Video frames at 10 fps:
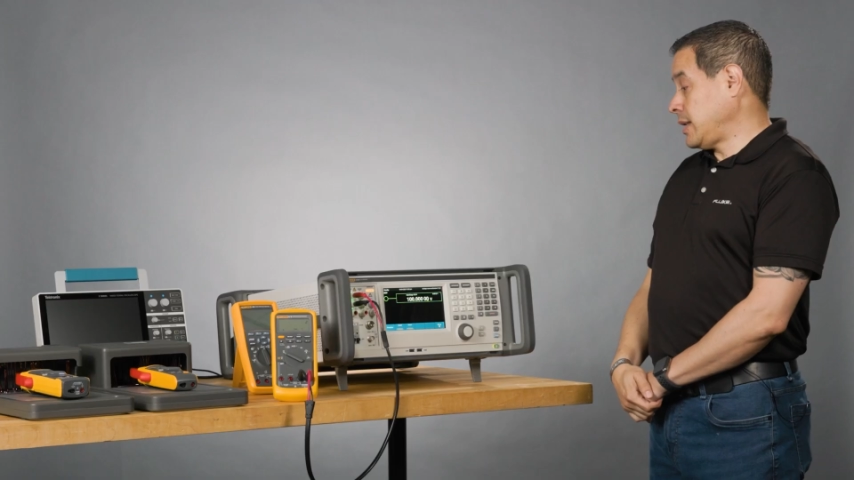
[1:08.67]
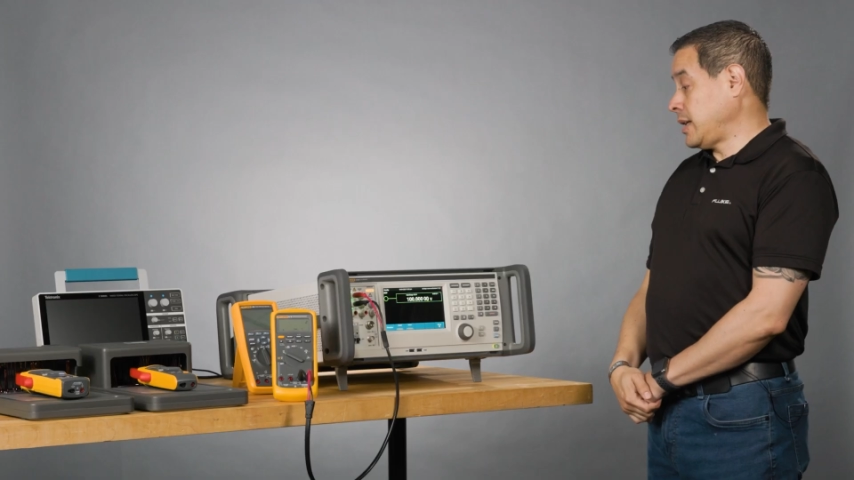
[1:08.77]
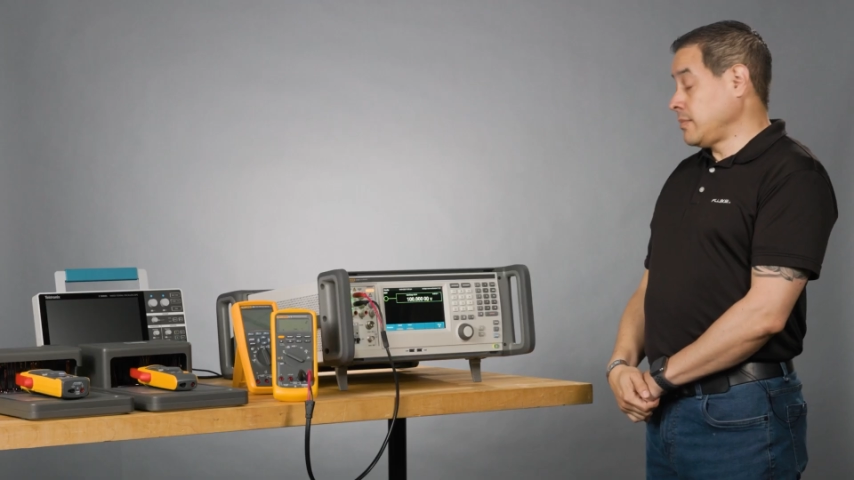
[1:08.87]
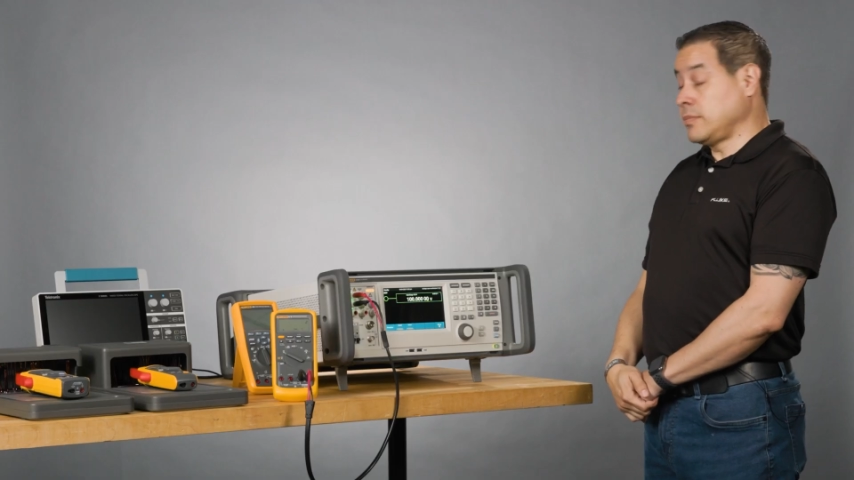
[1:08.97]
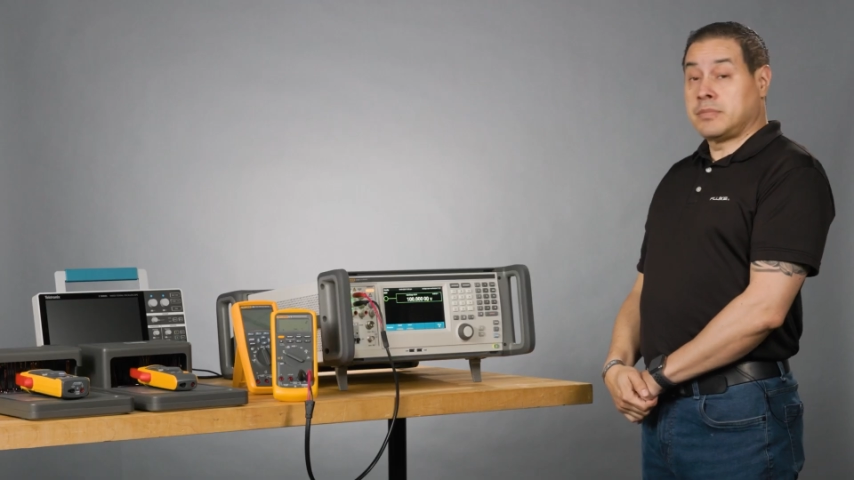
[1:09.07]
And
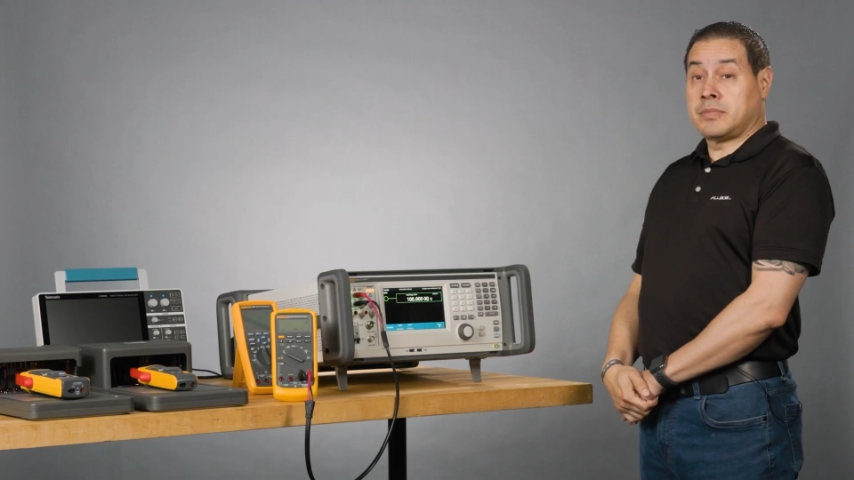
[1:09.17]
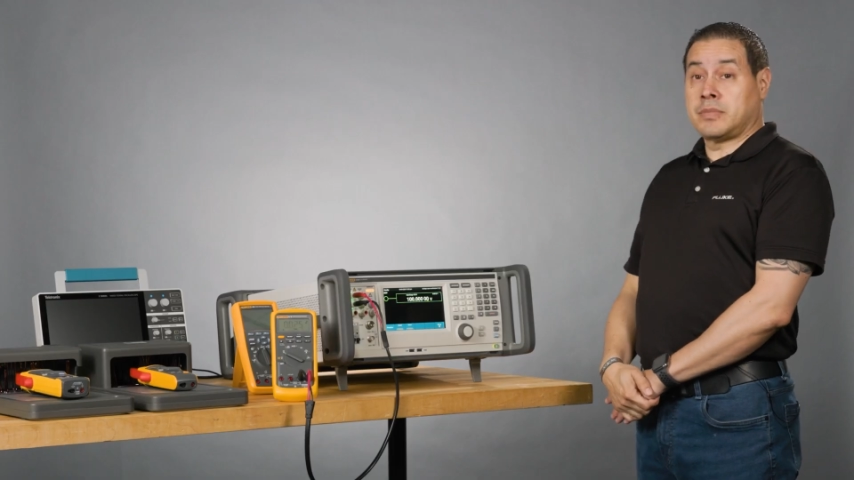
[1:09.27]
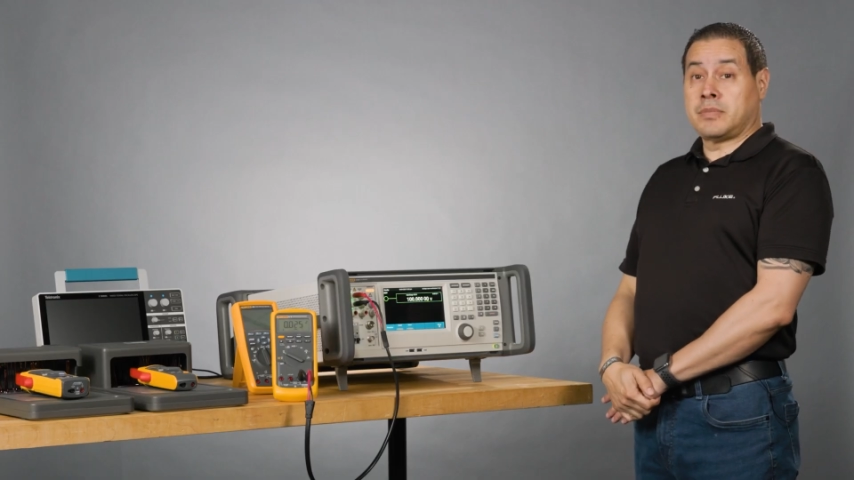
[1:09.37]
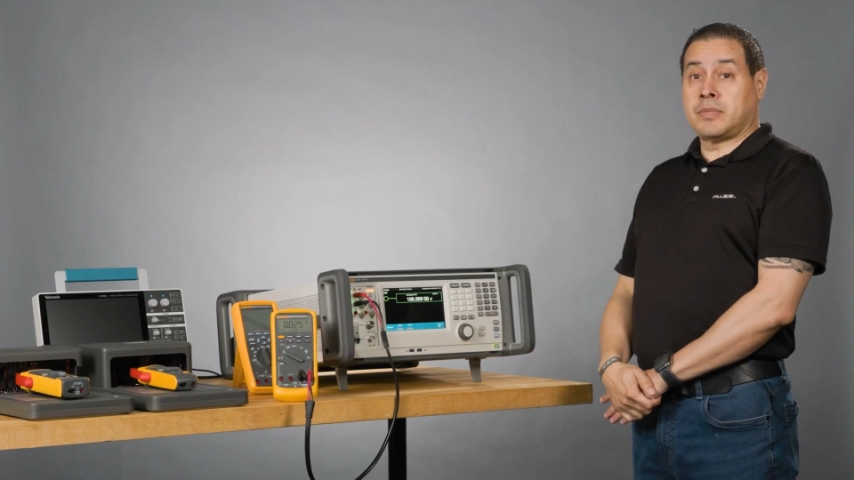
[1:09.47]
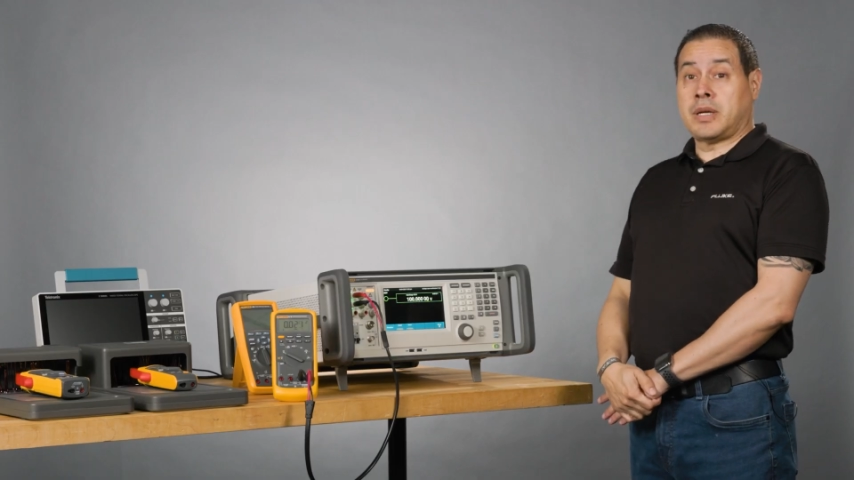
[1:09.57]
then
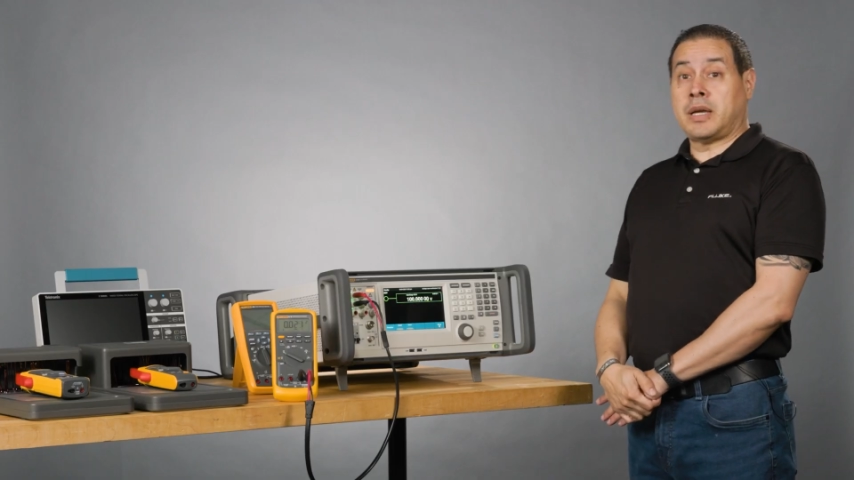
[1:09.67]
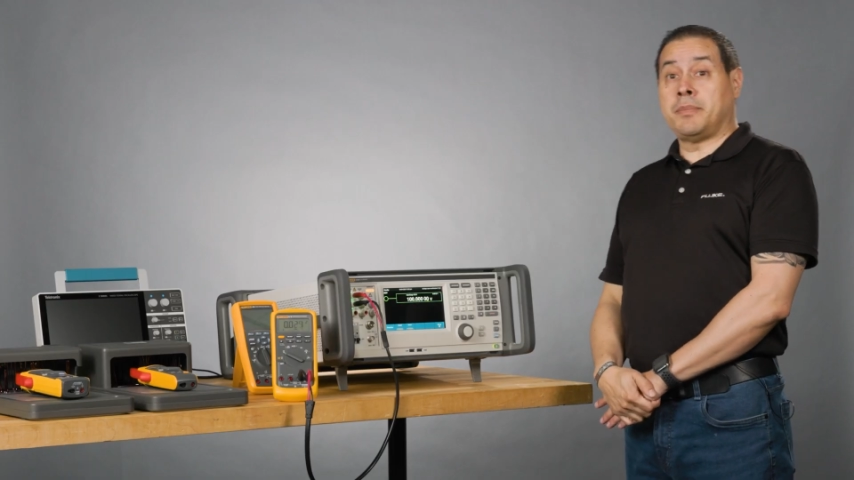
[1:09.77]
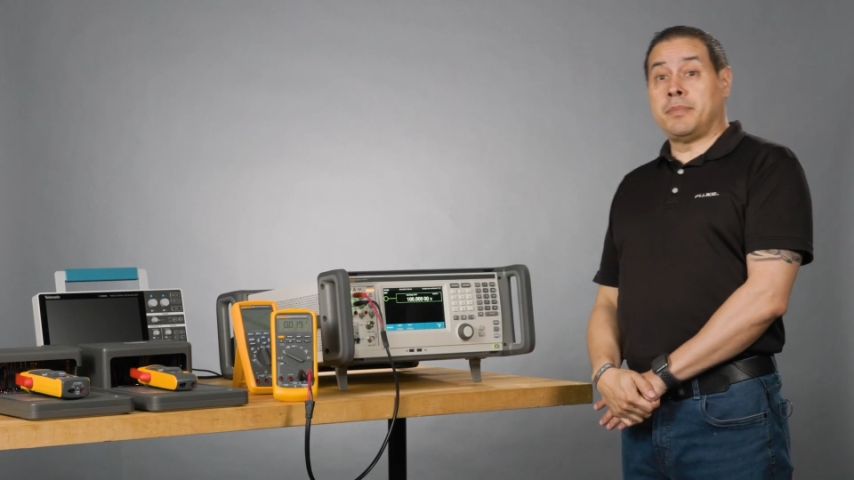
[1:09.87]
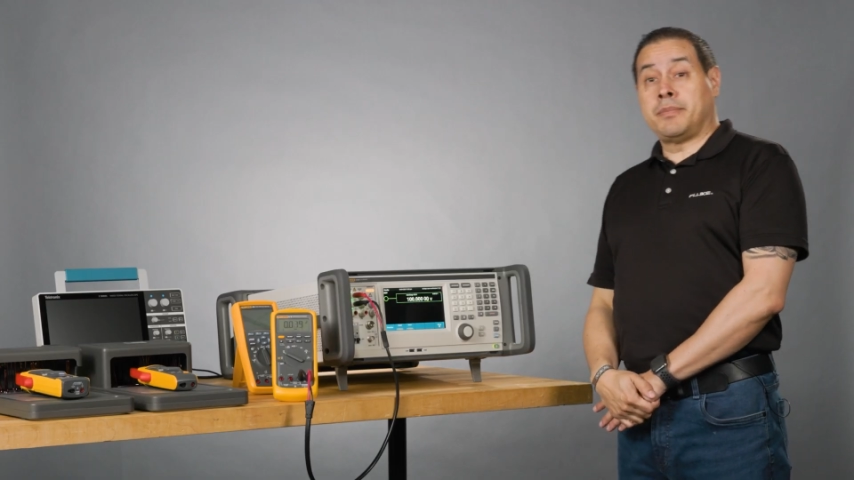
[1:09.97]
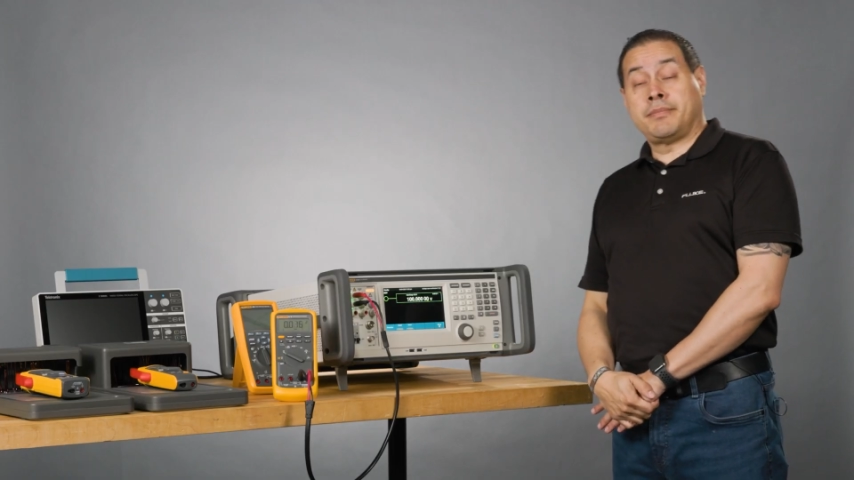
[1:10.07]

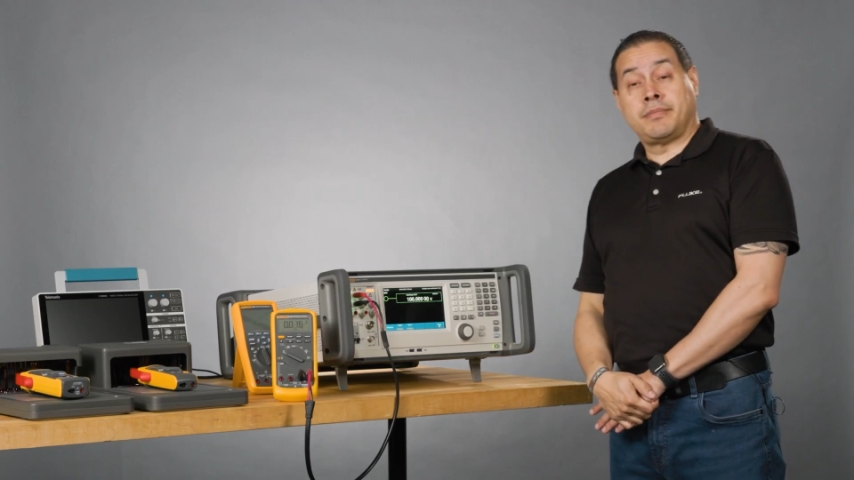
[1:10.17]
I'm